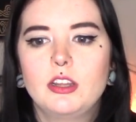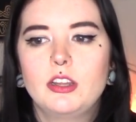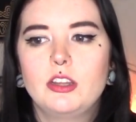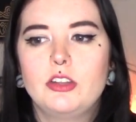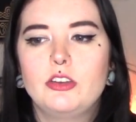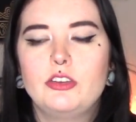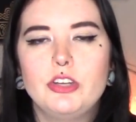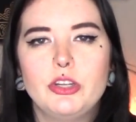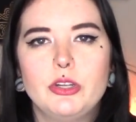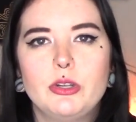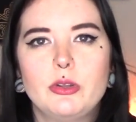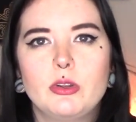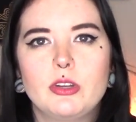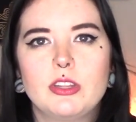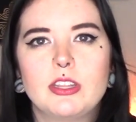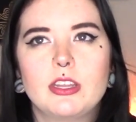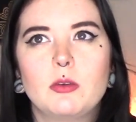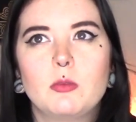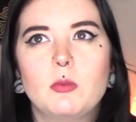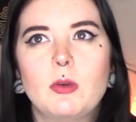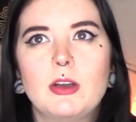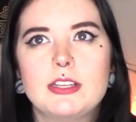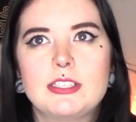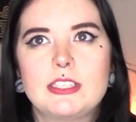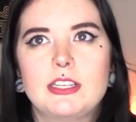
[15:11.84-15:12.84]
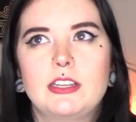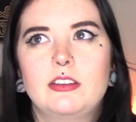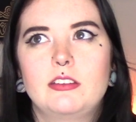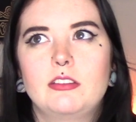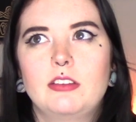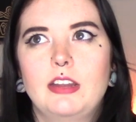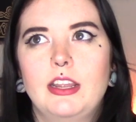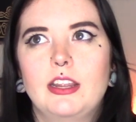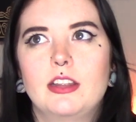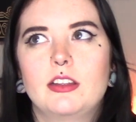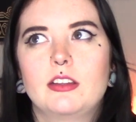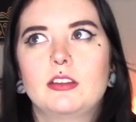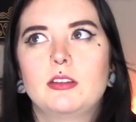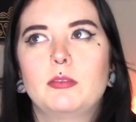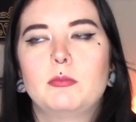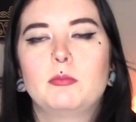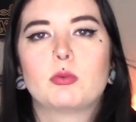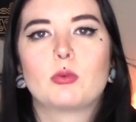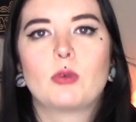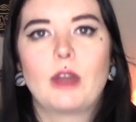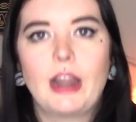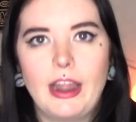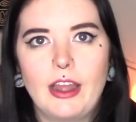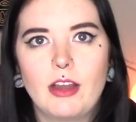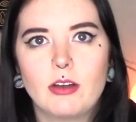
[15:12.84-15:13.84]
nude that wasn't like
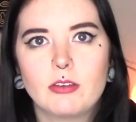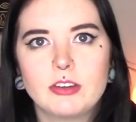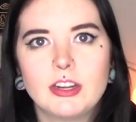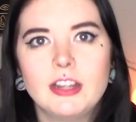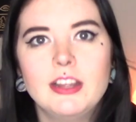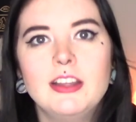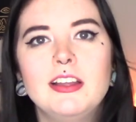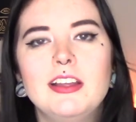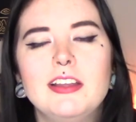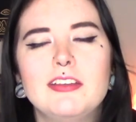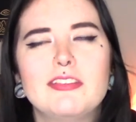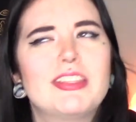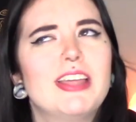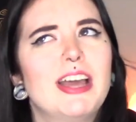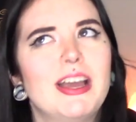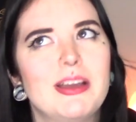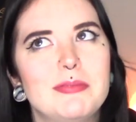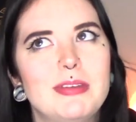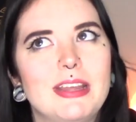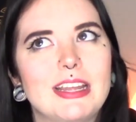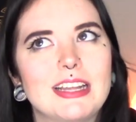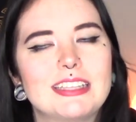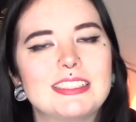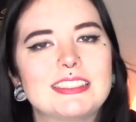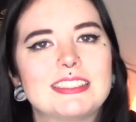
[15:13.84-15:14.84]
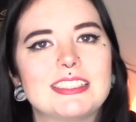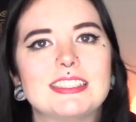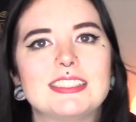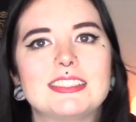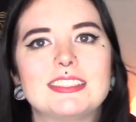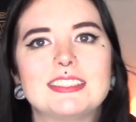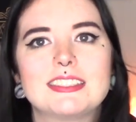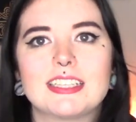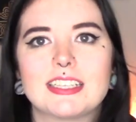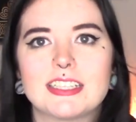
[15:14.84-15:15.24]
brown, if that makes sense.